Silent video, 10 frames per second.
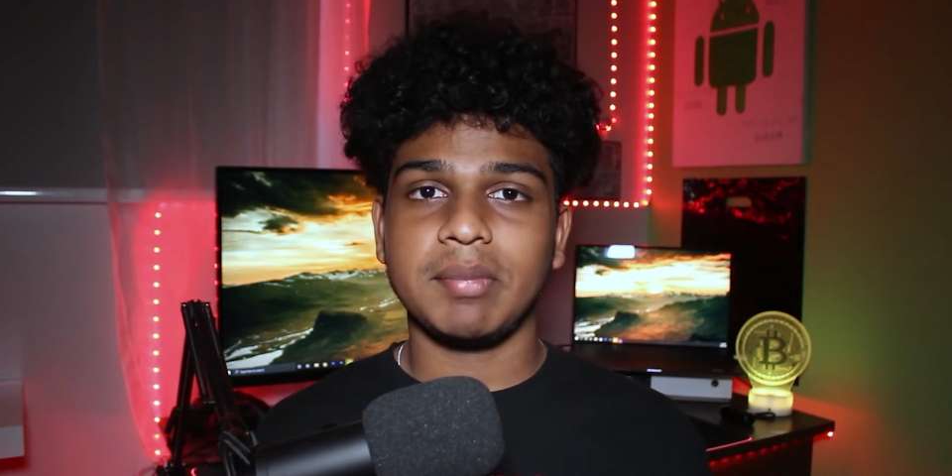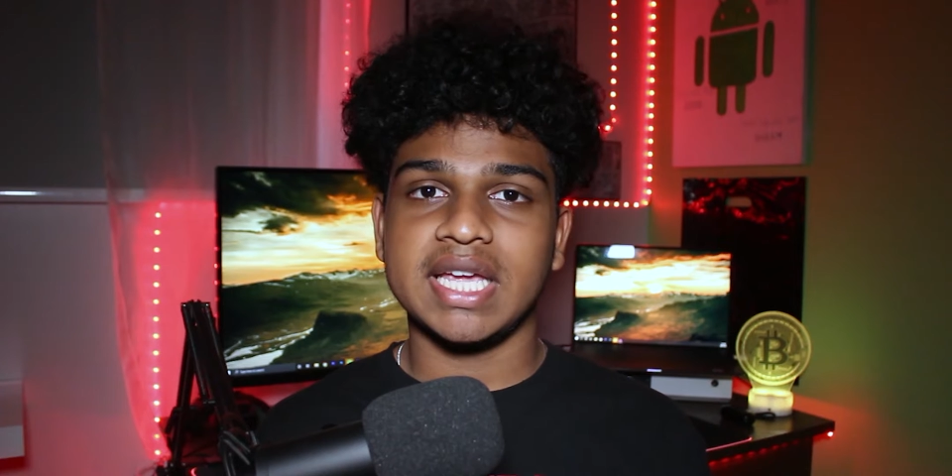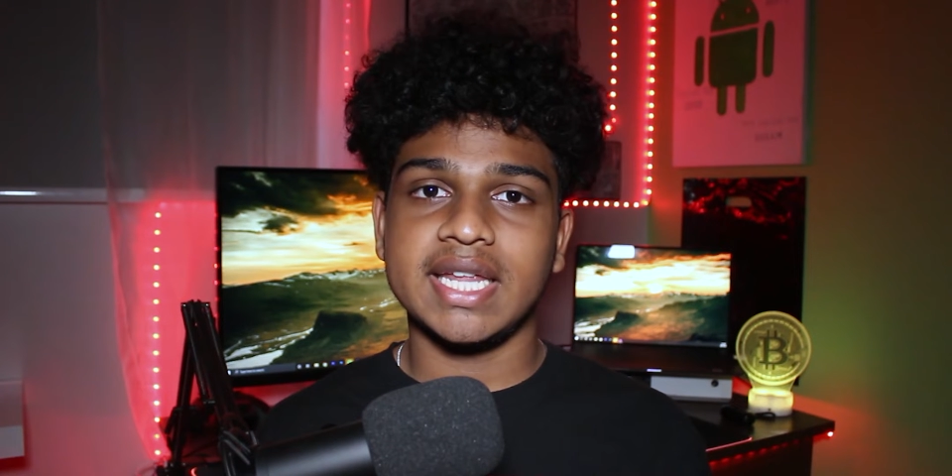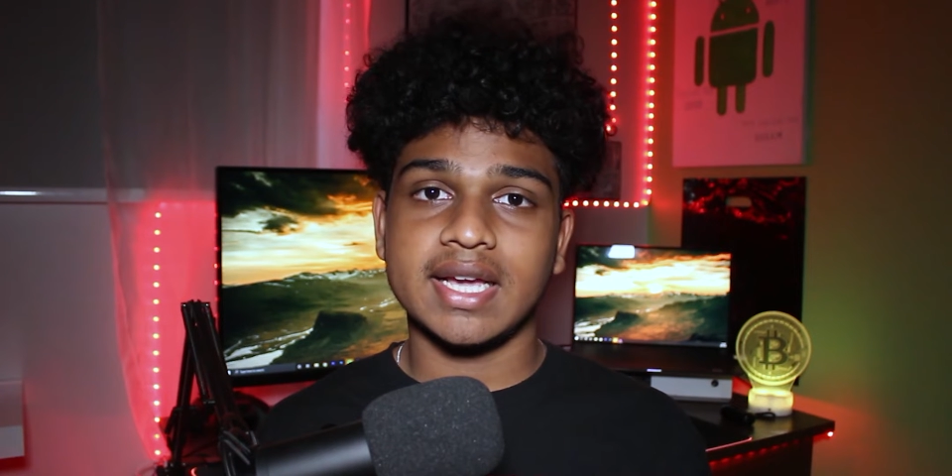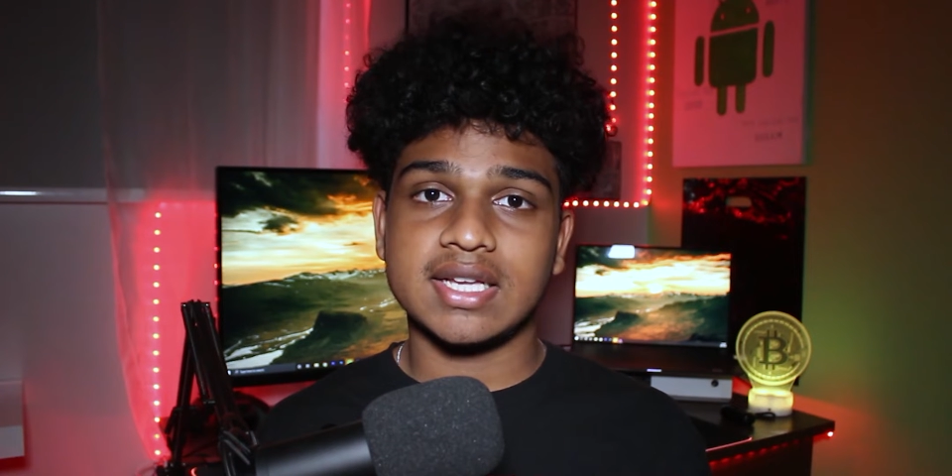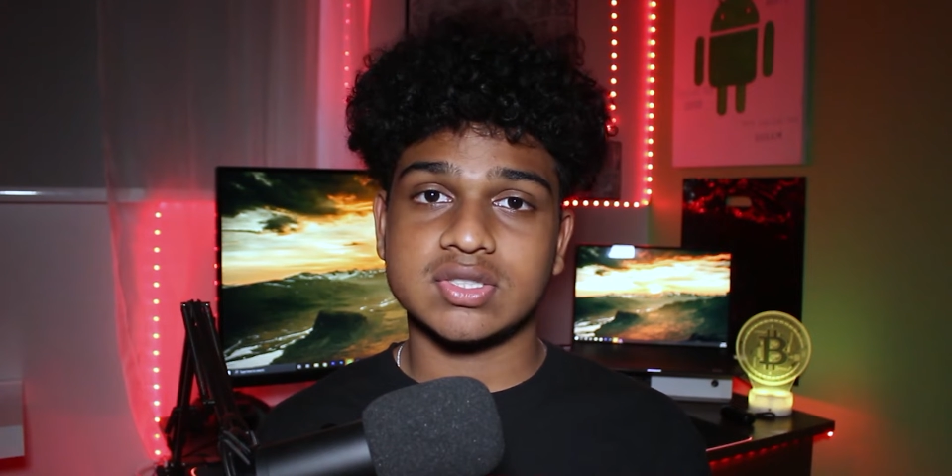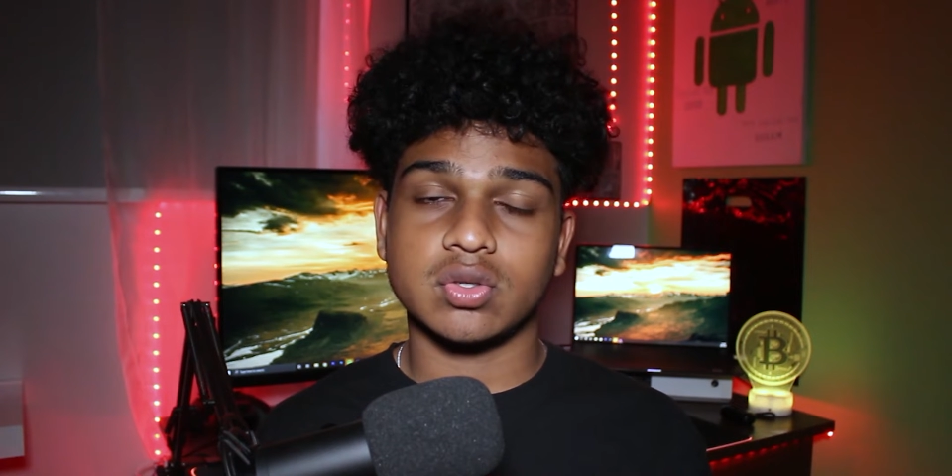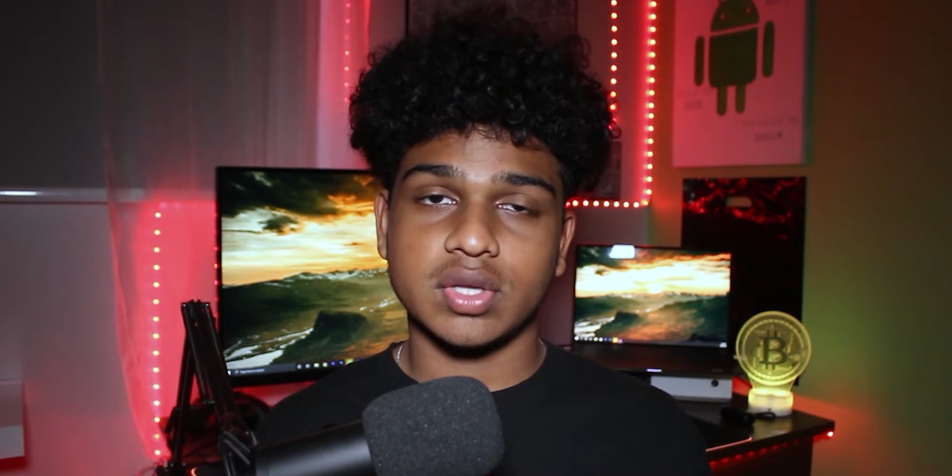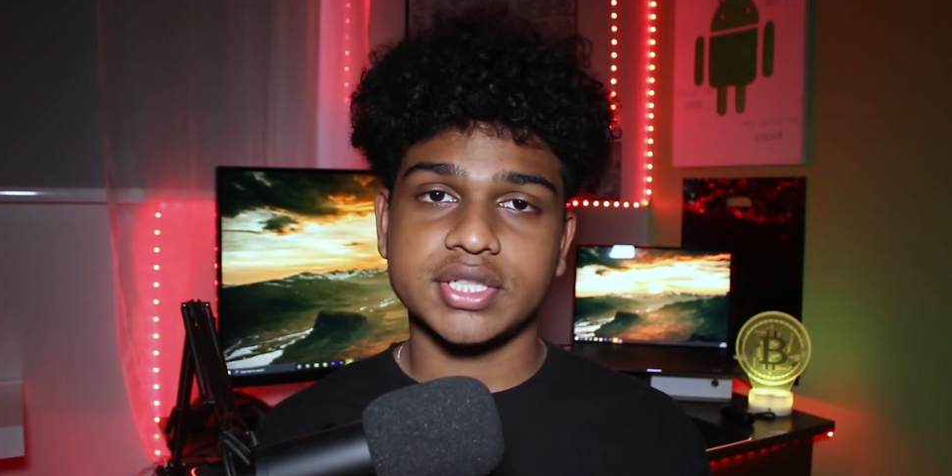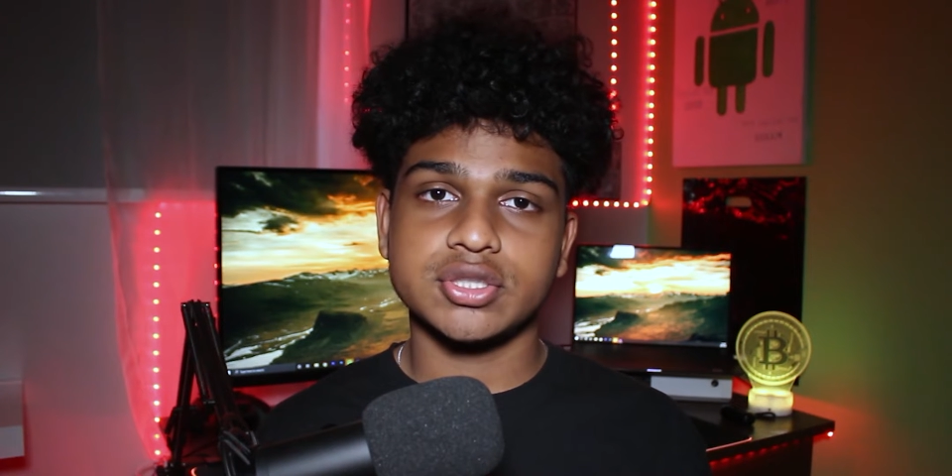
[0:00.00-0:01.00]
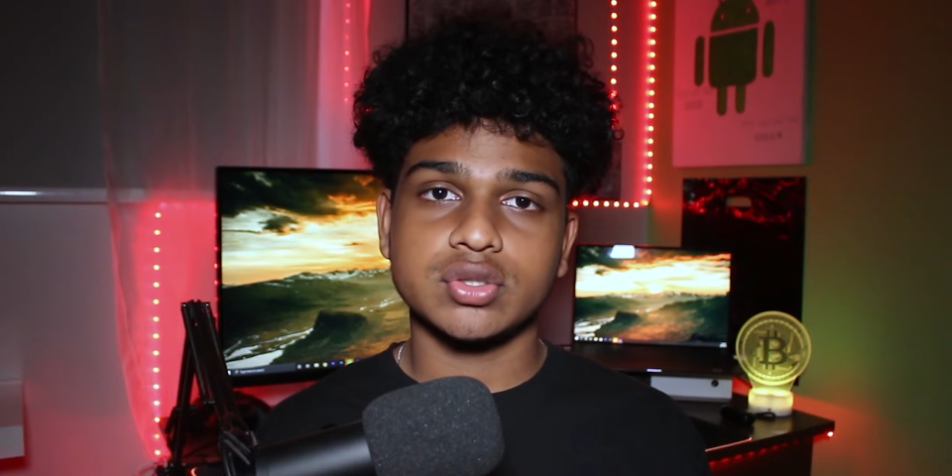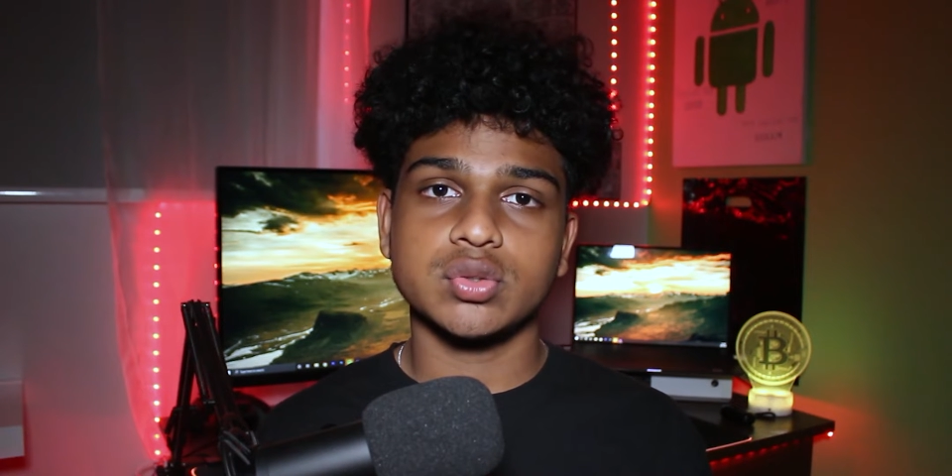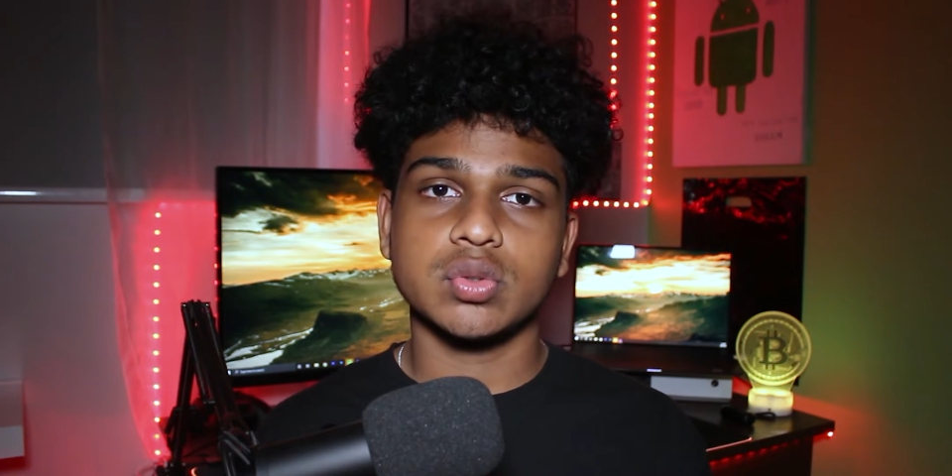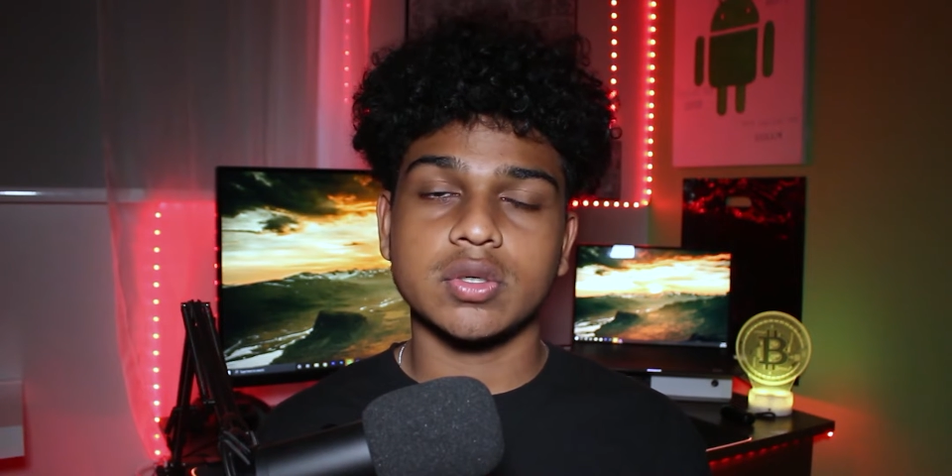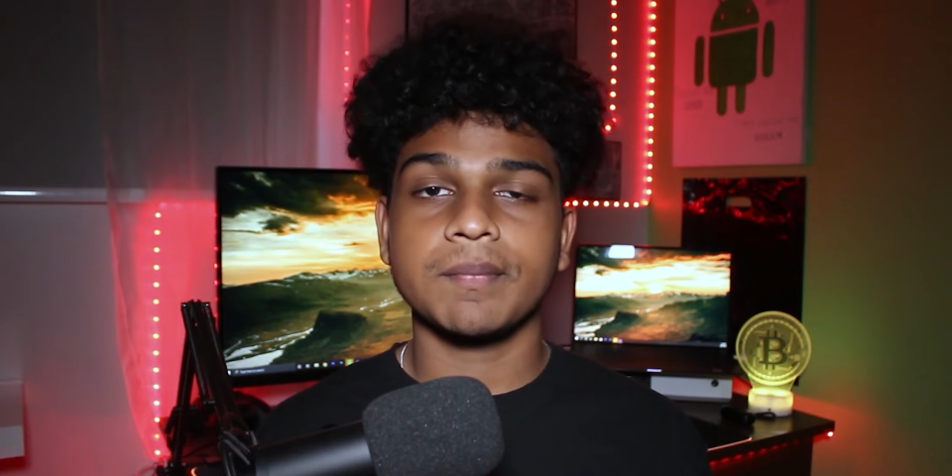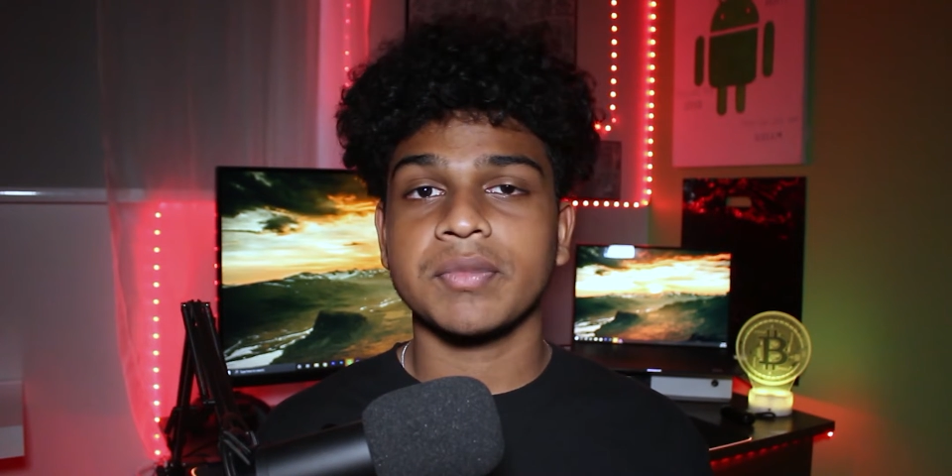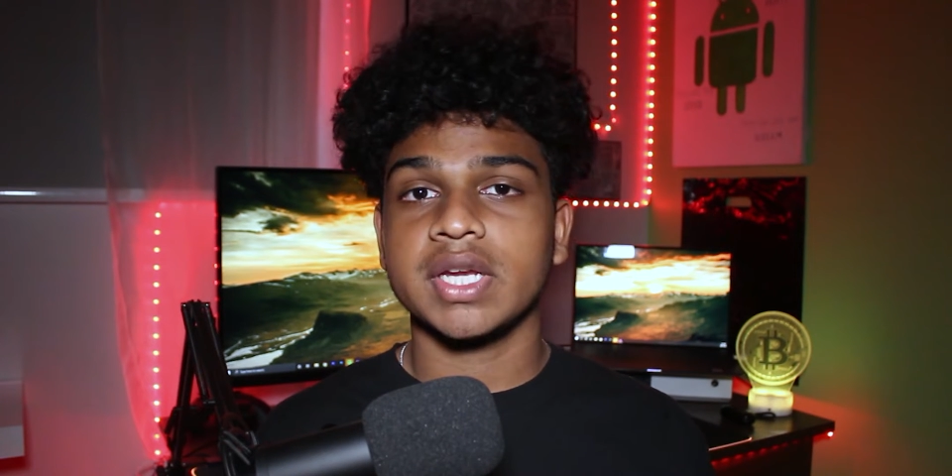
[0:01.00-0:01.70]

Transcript: Media Installation Tool.